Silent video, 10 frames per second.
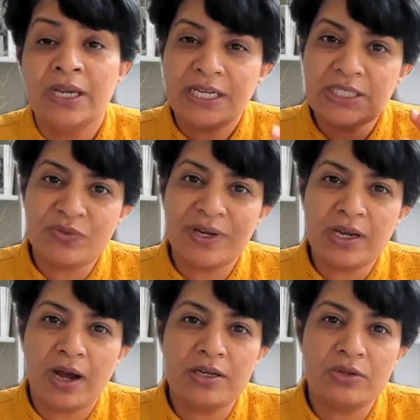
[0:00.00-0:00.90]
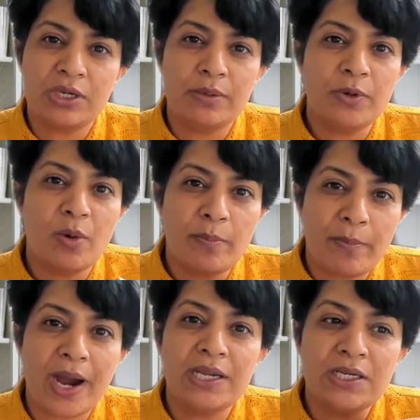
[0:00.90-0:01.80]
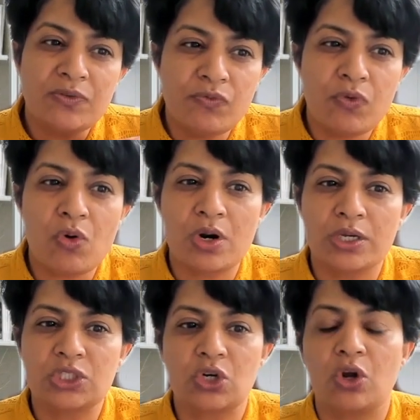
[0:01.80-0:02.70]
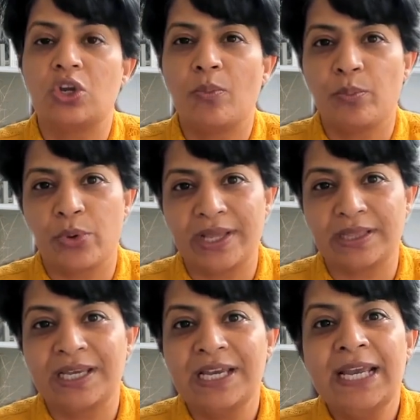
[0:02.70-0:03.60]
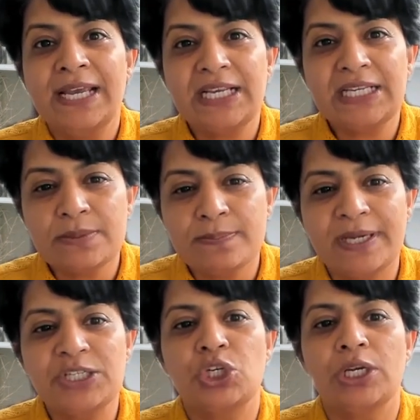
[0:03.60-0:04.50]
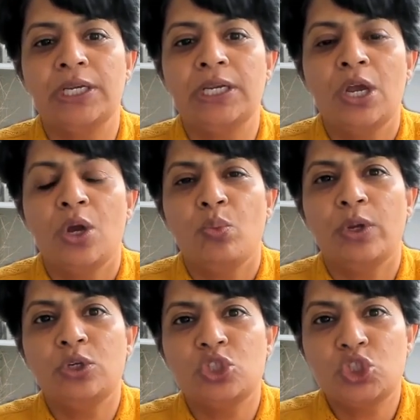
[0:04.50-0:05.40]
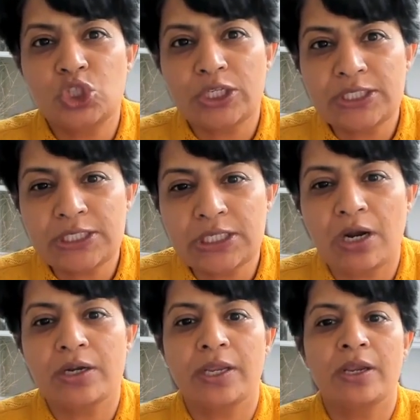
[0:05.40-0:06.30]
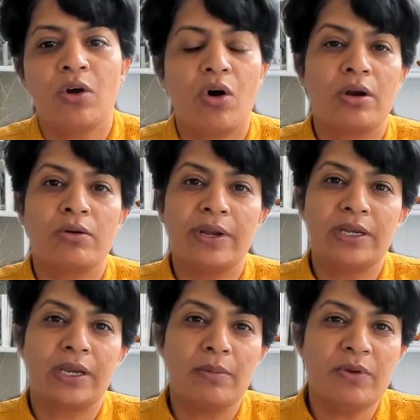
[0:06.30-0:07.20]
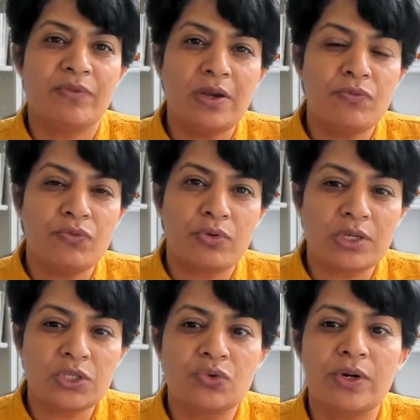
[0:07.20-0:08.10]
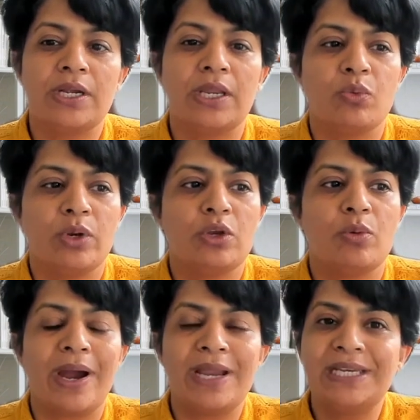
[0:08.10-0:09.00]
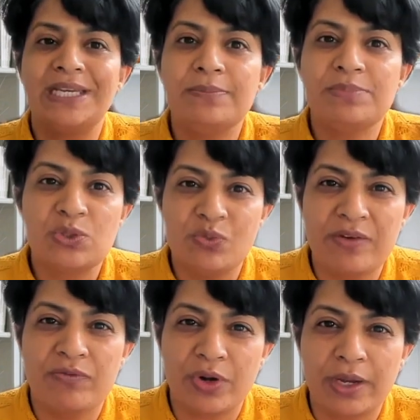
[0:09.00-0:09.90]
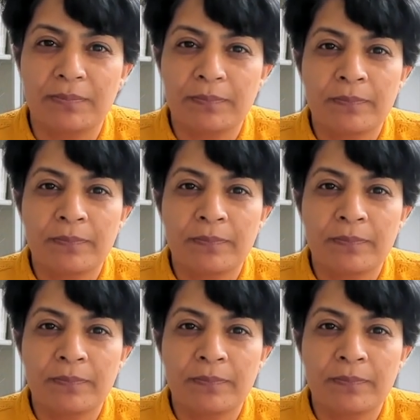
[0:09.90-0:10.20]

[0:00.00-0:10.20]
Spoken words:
It's very hard to keep your mind focused on your breath, especially when you're just starting, or it can be very frustrating when your mind keeps wavering.